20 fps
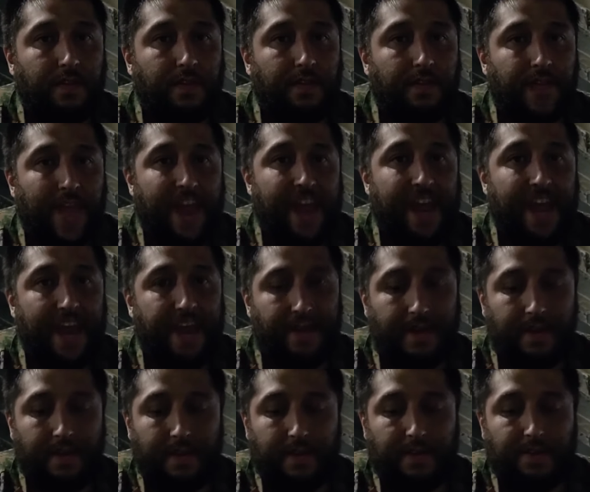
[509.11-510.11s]
that had
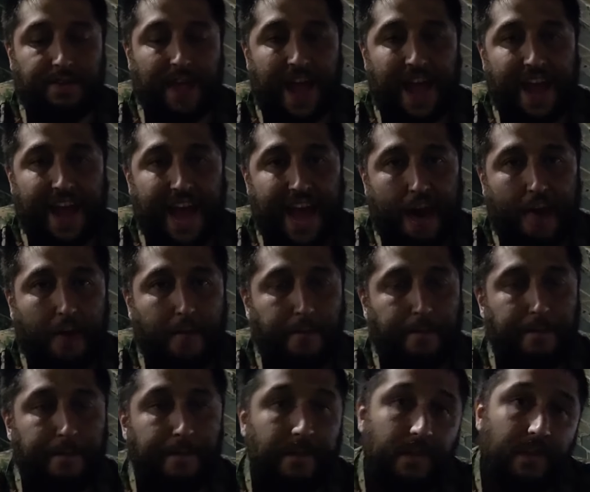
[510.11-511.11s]
died out
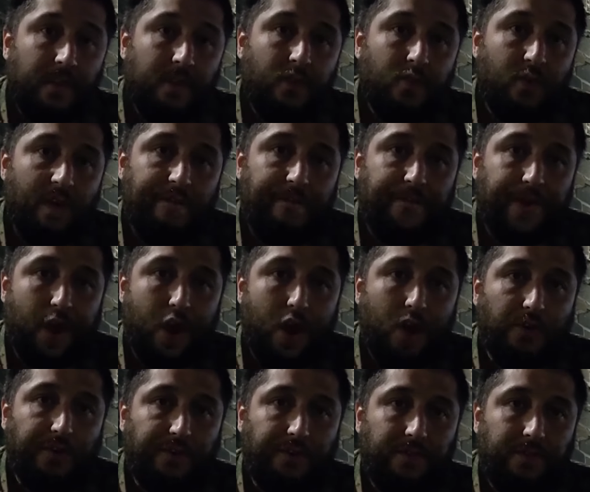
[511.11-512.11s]

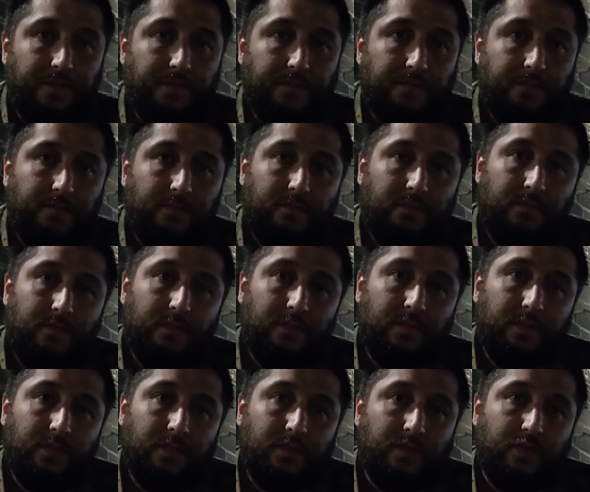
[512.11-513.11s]
refused
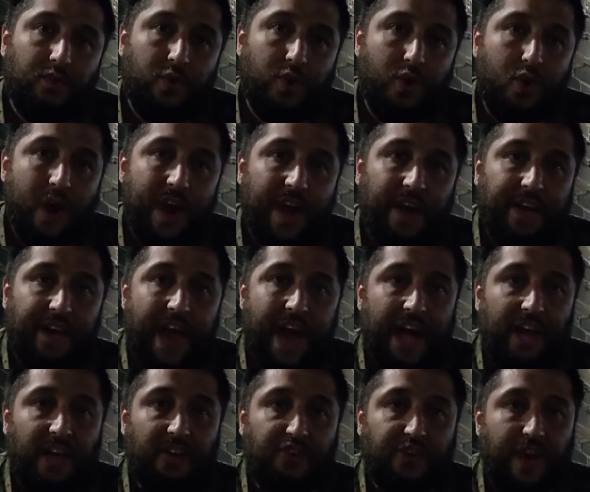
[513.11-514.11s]
to
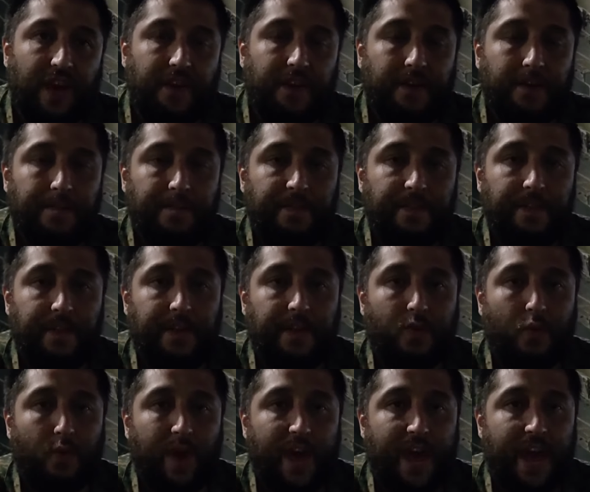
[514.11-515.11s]
acknowledge it in
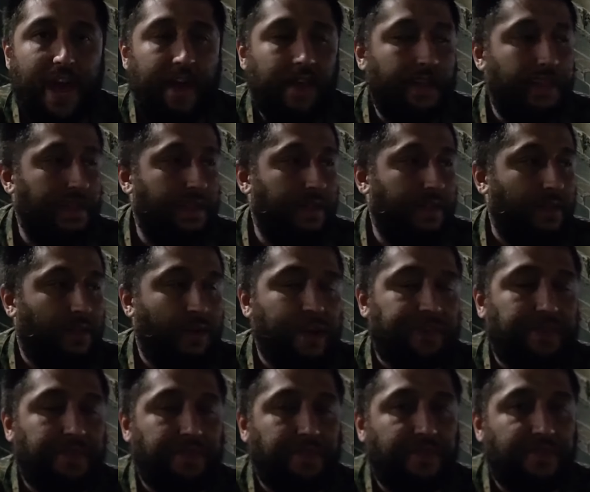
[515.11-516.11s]
the way the
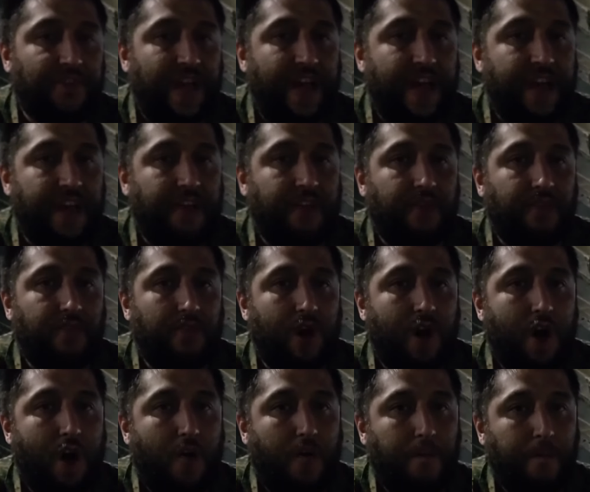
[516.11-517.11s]
rest of society could
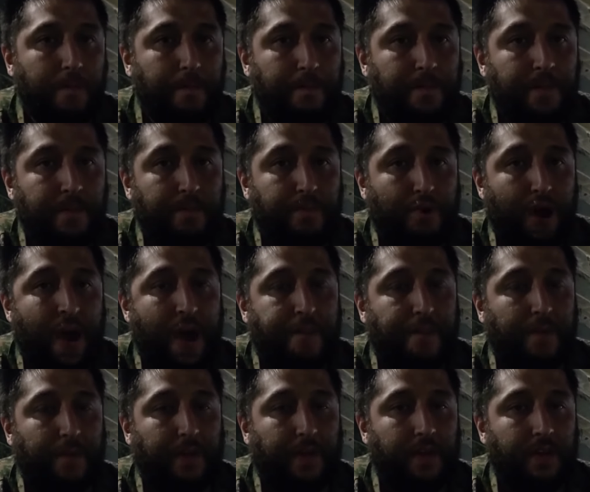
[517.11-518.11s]
know
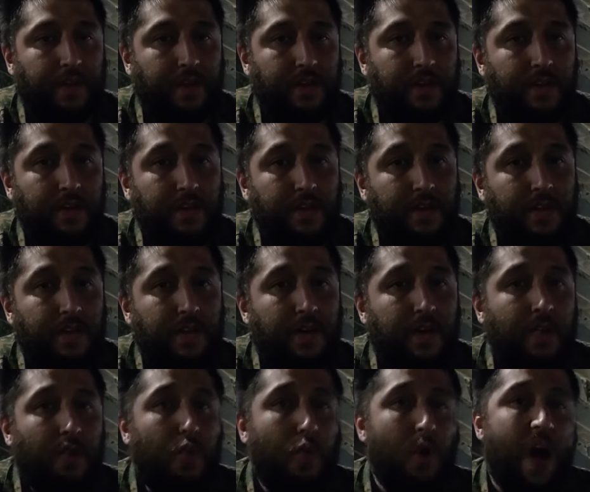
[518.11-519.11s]
properly,
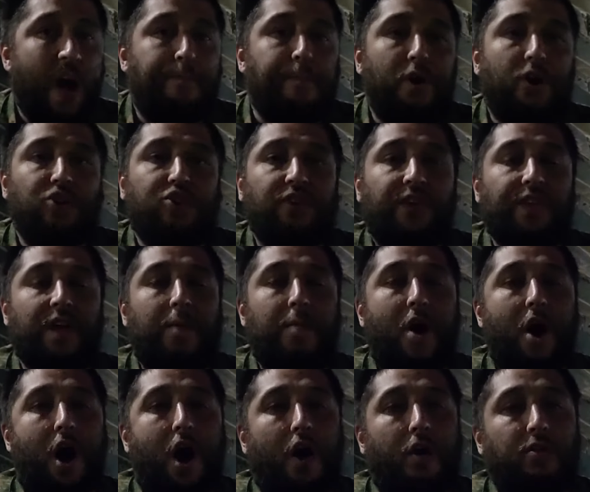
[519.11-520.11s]
while pushing them
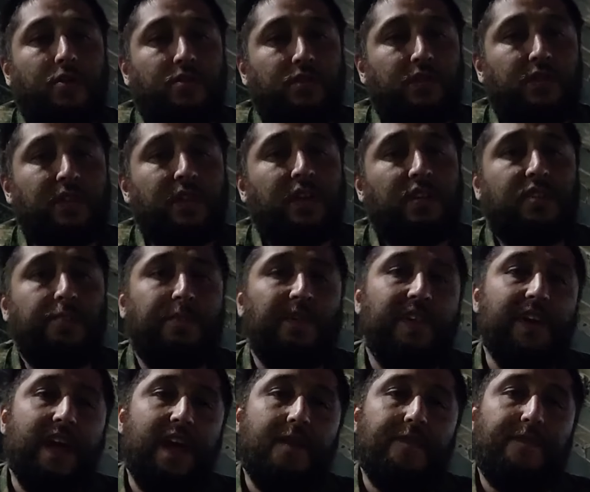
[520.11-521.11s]
all to
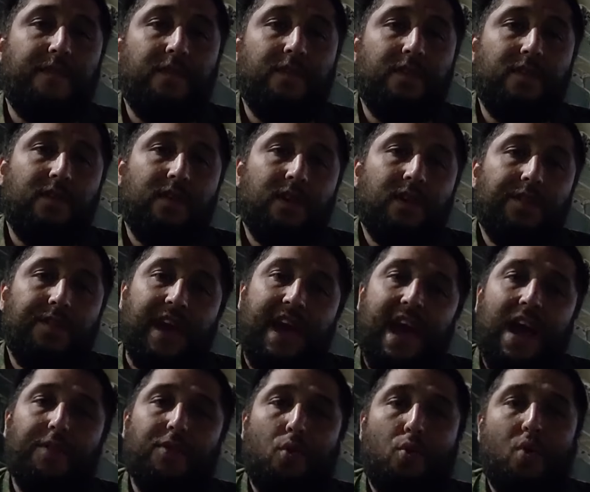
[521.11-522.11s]
believe they
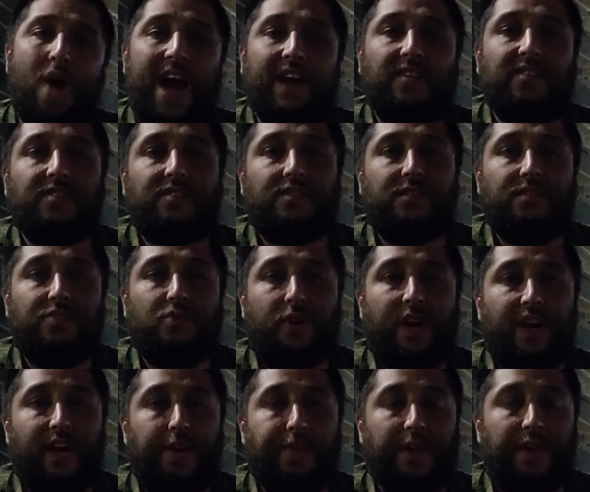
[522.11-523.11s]
had the rights to do
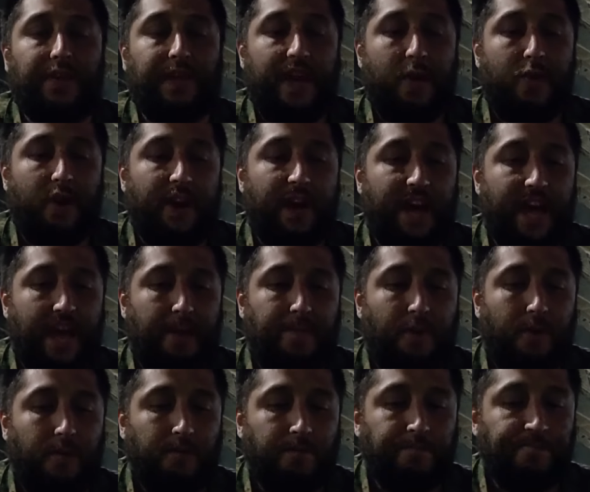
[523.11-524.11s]
anything they were able.